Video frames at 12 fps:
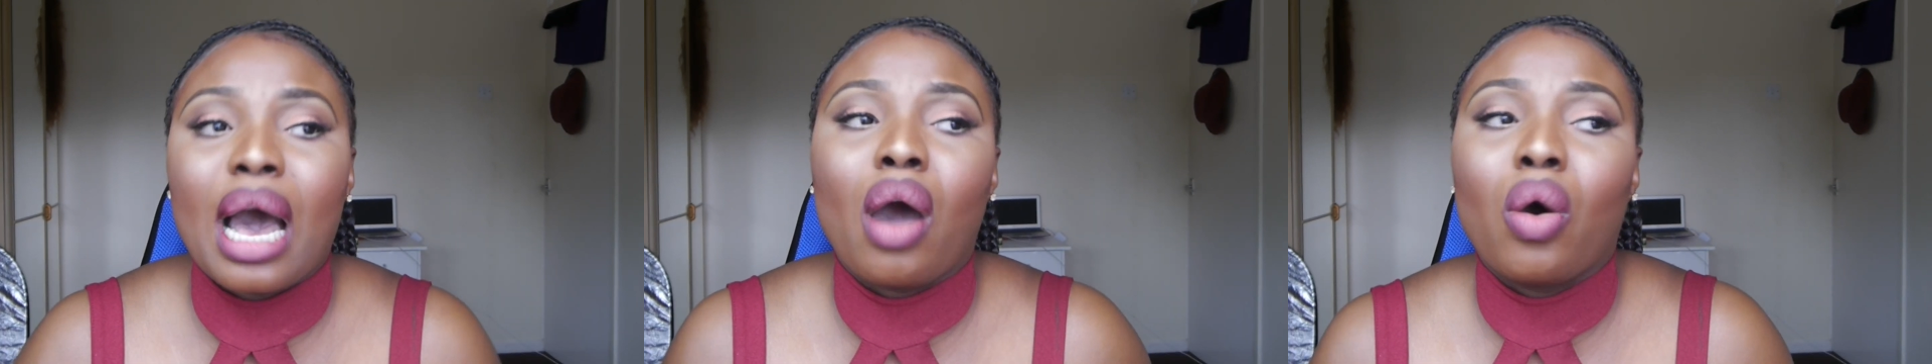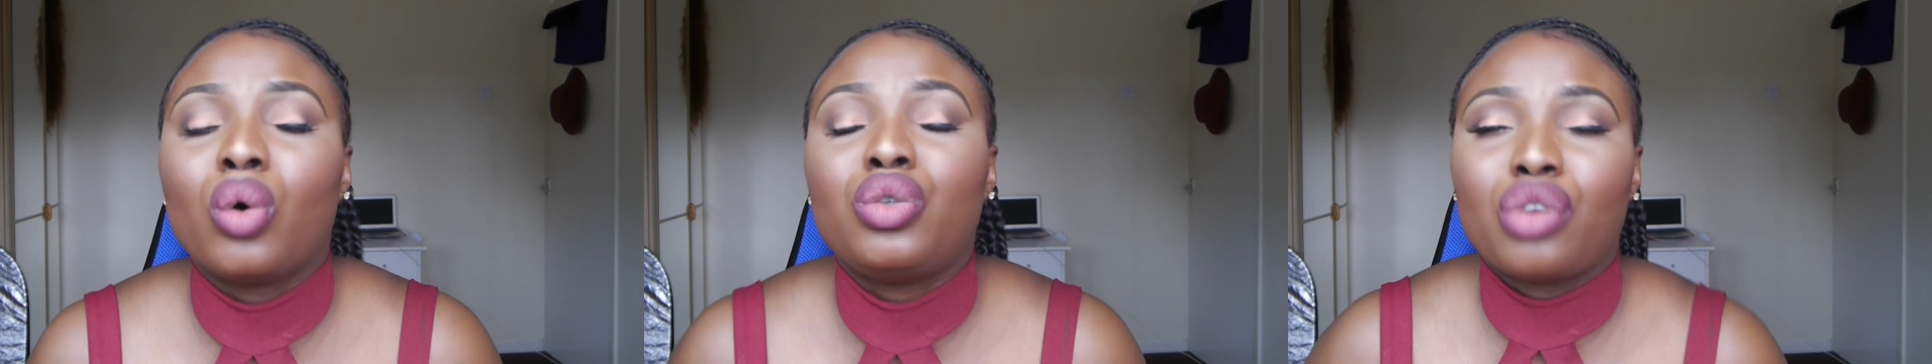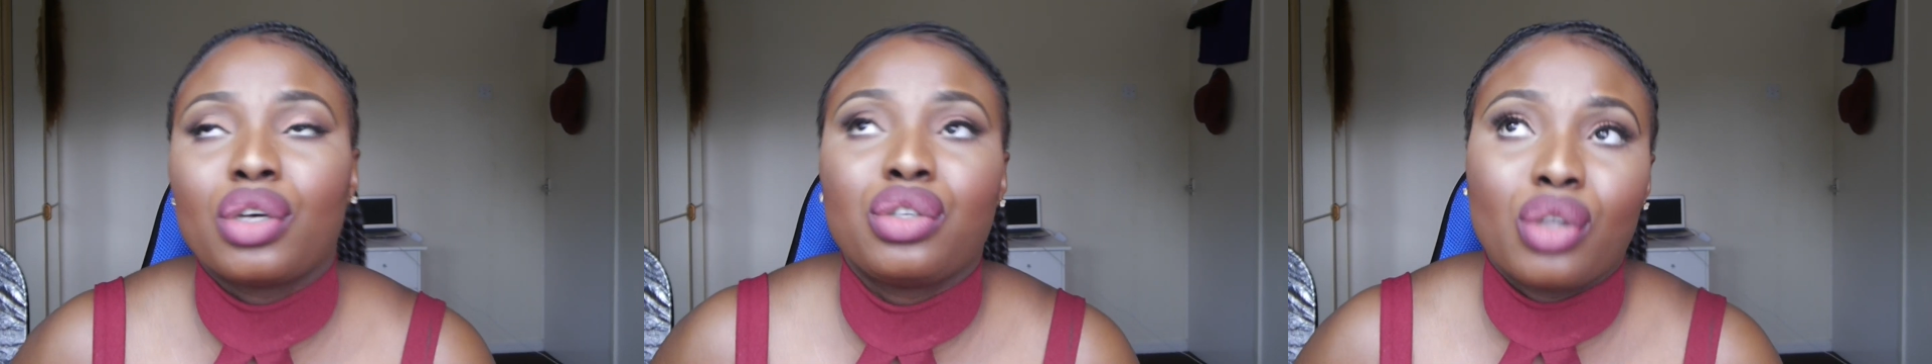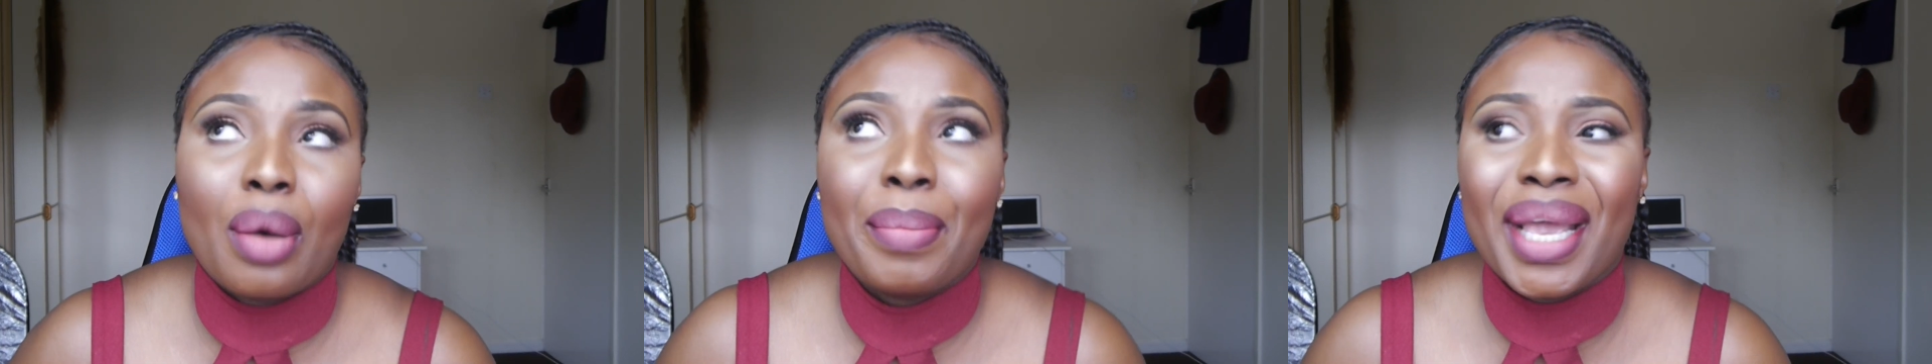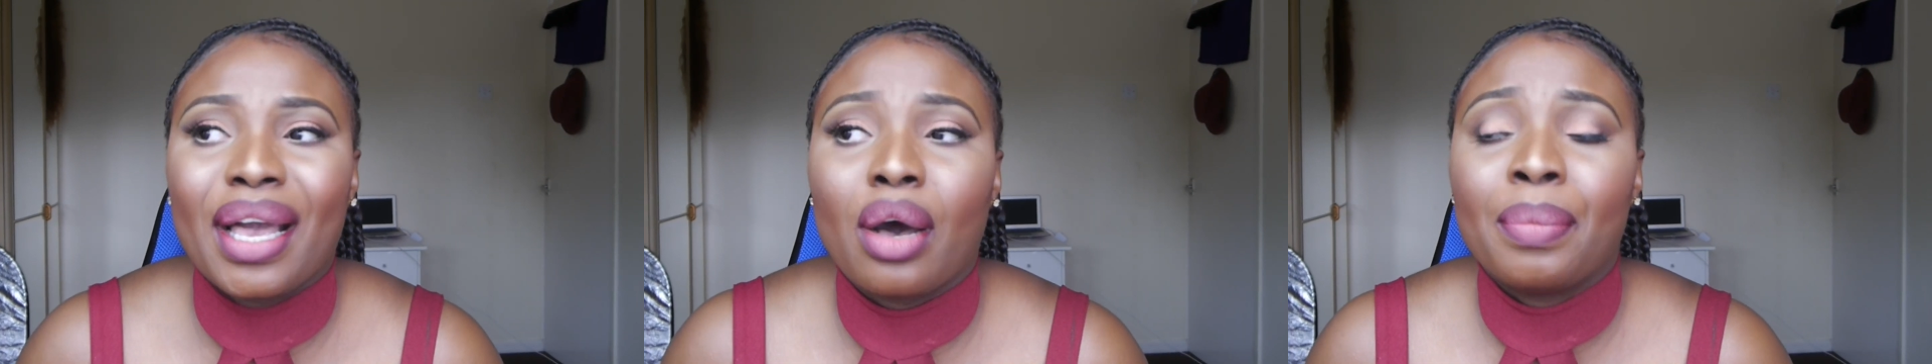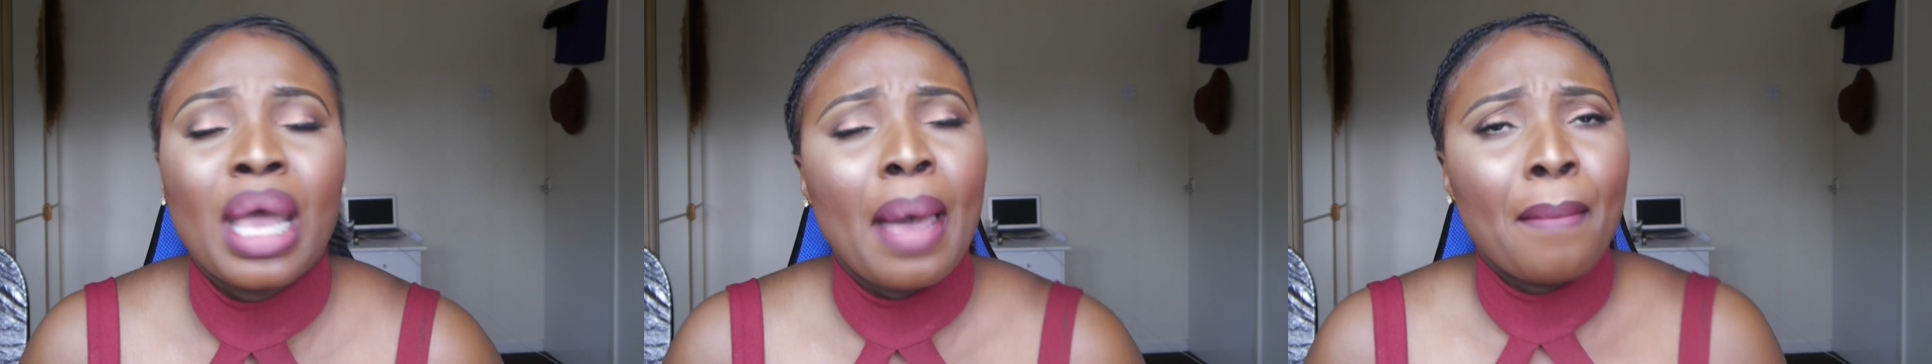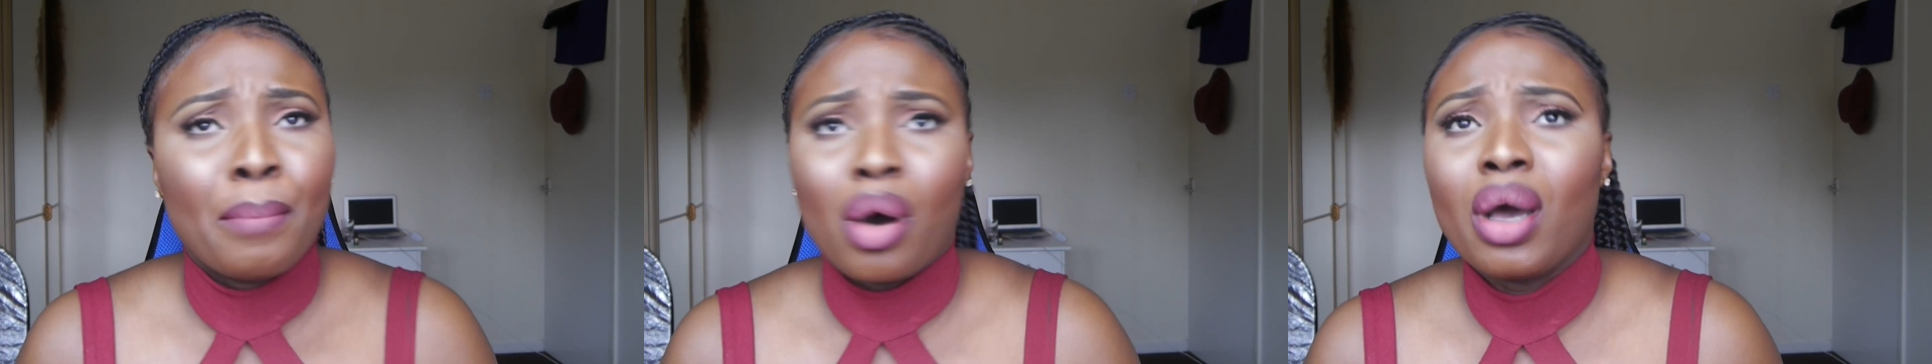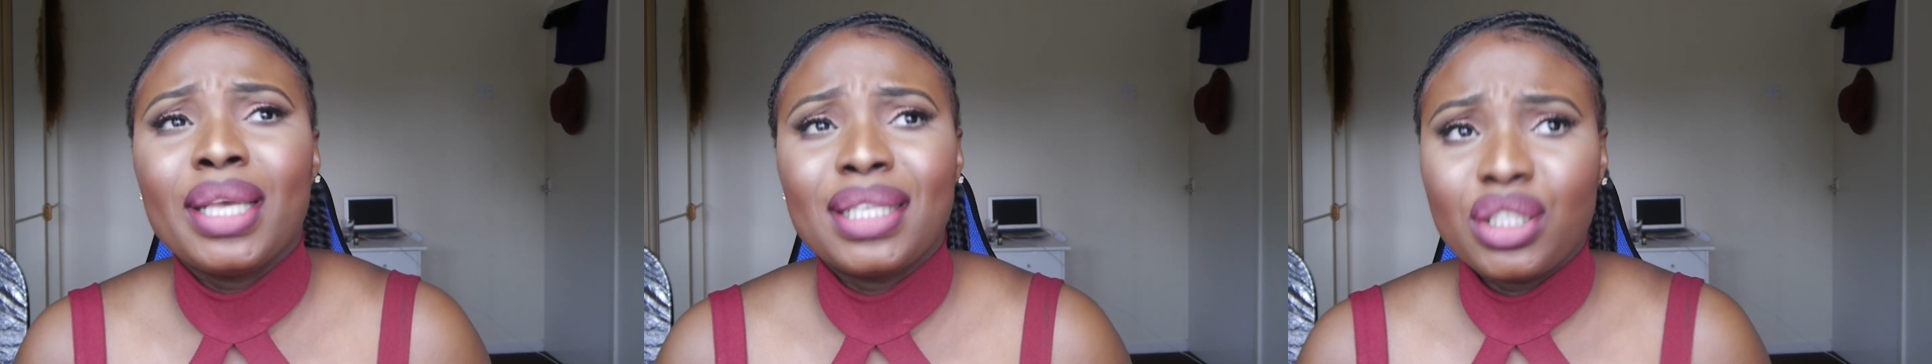are all Drugstore makeup.
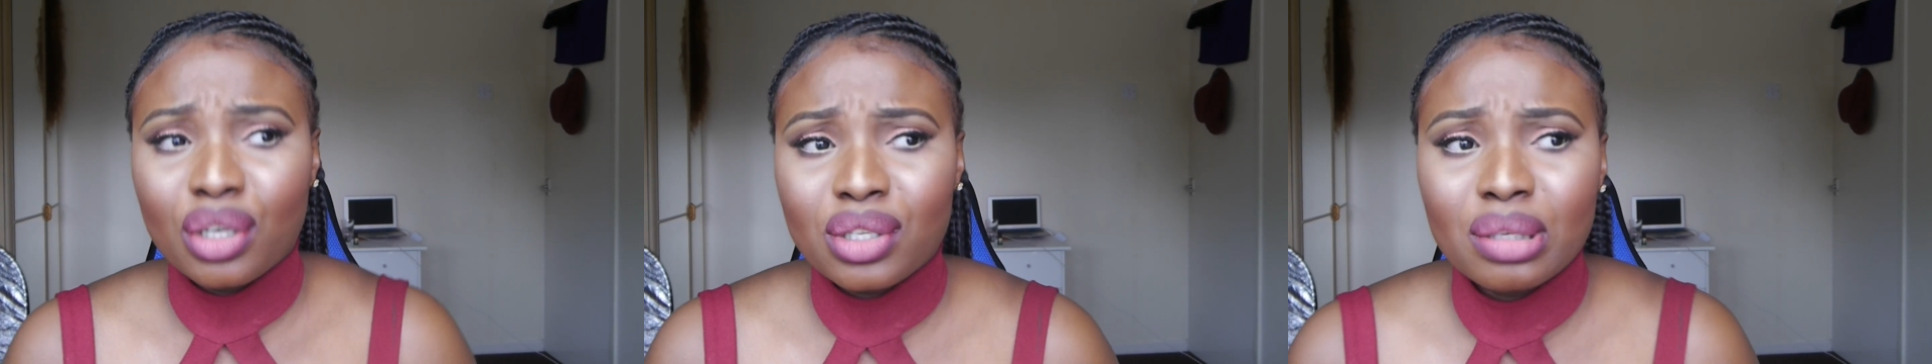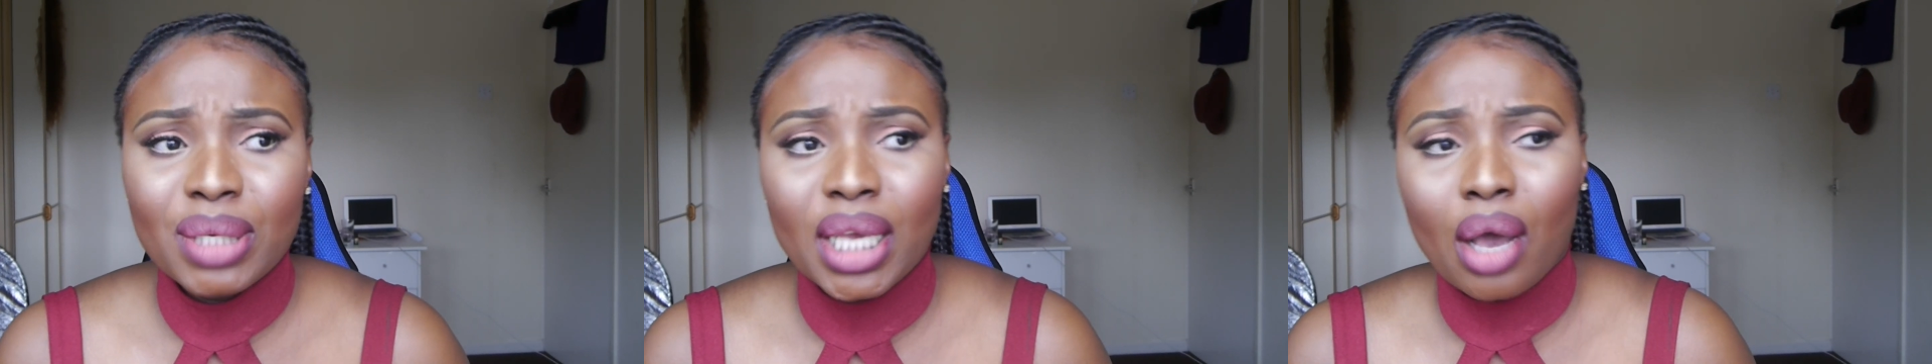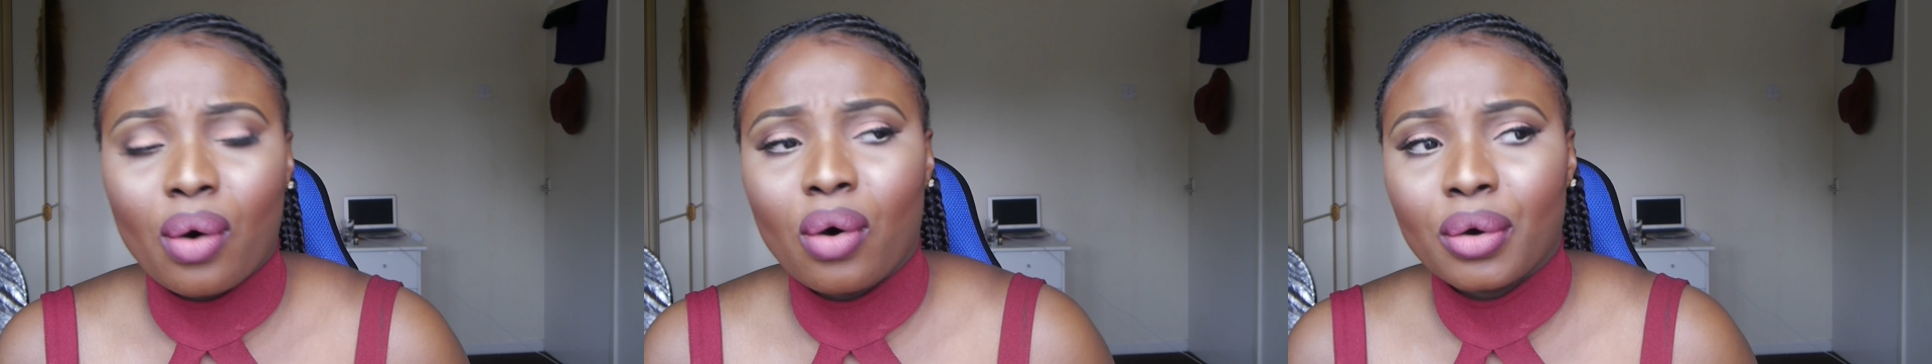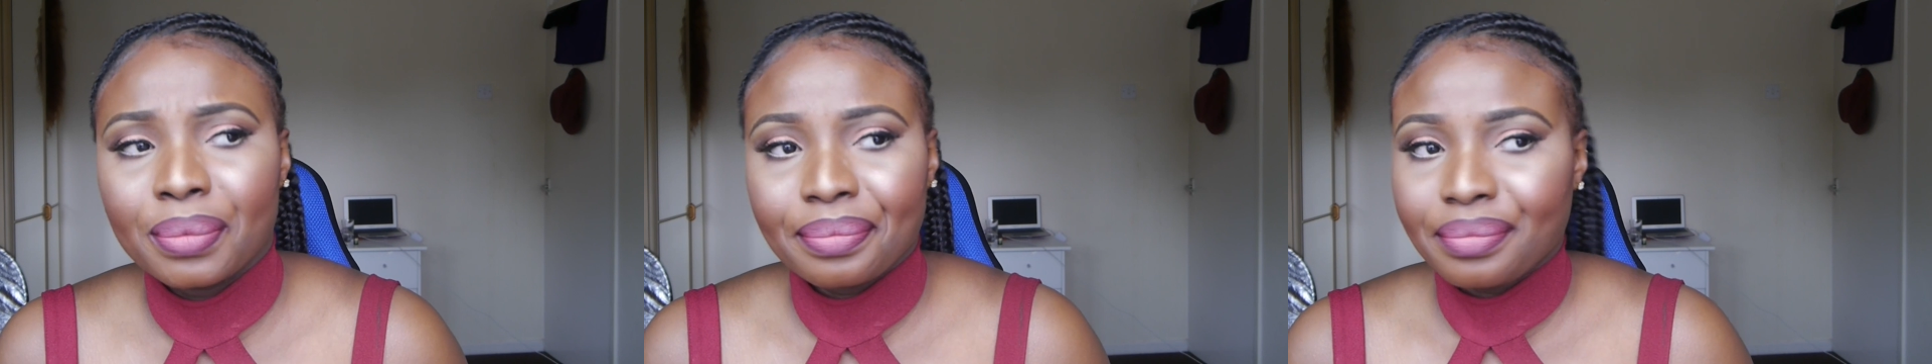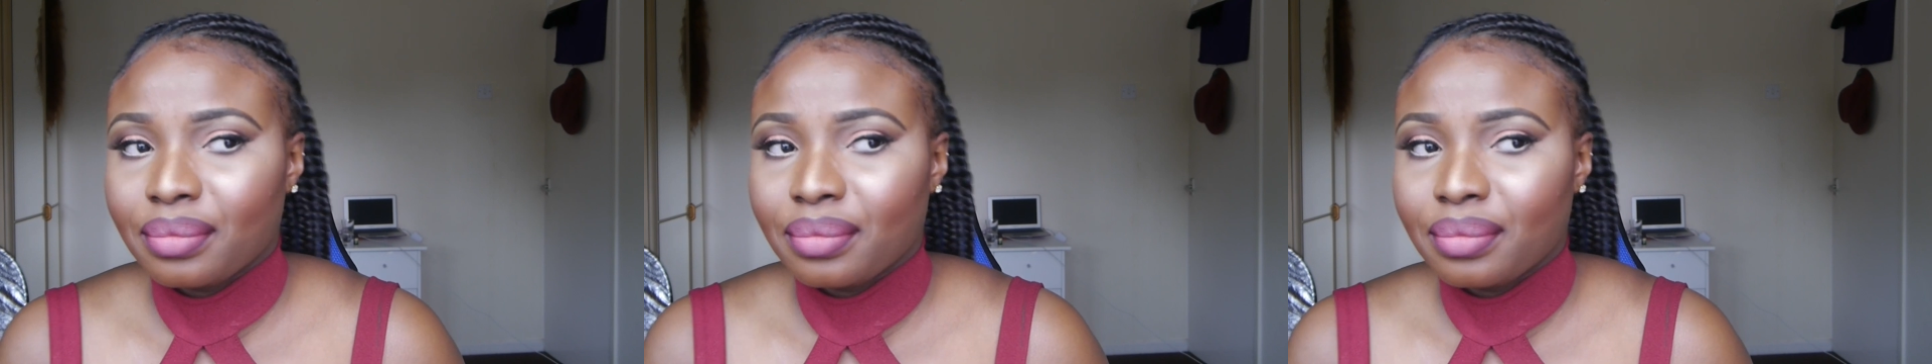But is it just me, or